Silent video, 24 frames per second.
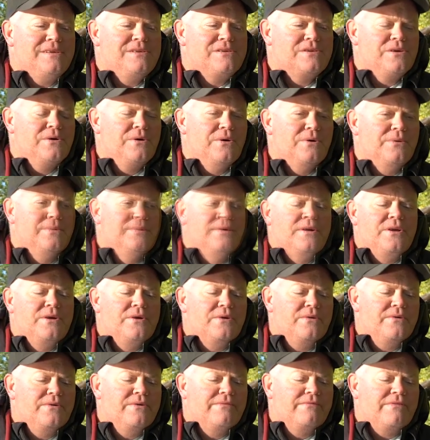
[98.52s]
So when you
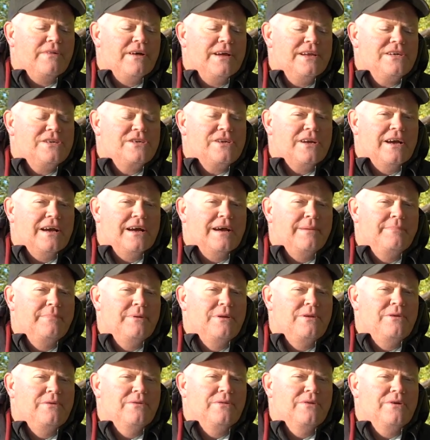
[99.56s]
go to a fly shop
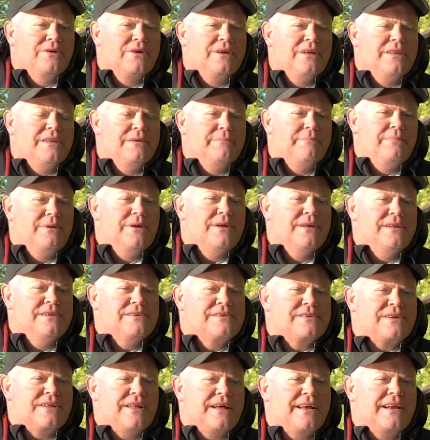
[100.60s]
and you look in the
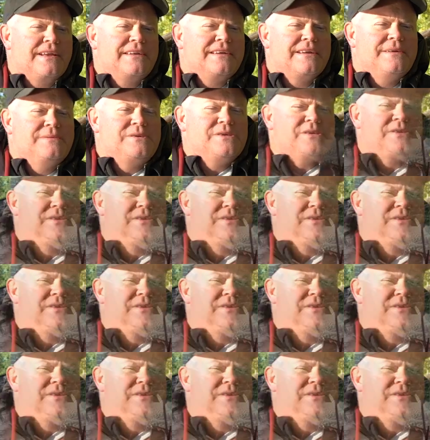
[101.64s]
bins, a lot of times